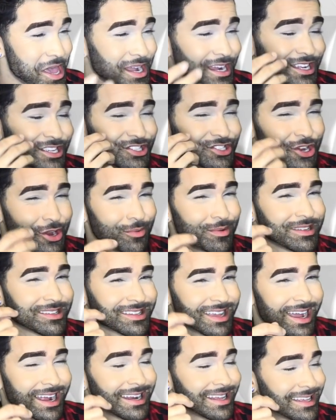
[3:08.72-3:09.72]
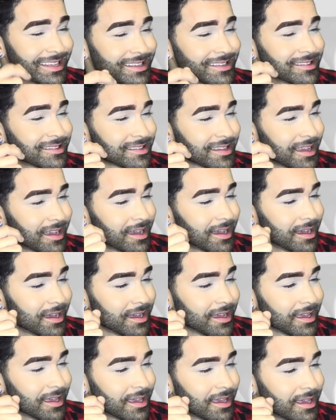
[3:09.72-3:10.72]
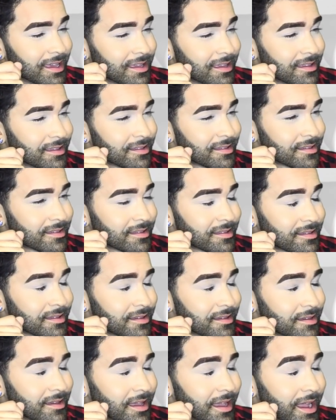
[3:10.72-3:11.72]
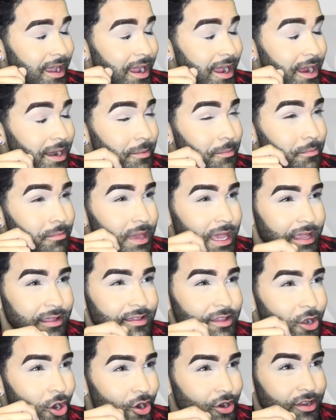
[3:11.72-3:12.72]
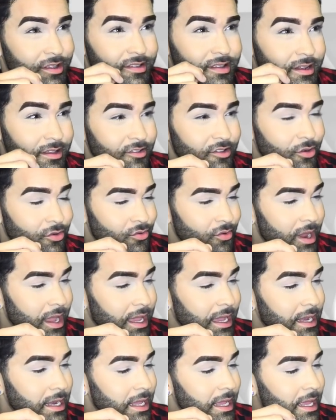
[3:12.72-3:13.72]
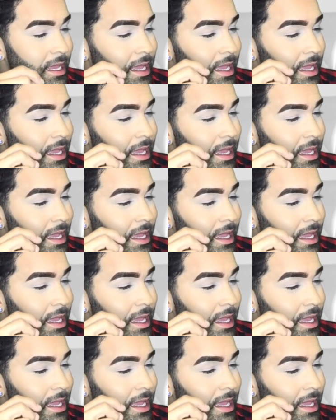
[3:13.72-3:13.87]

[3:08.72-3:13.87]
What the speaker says: Because Jeremy Scott is an amazing artist in his own right.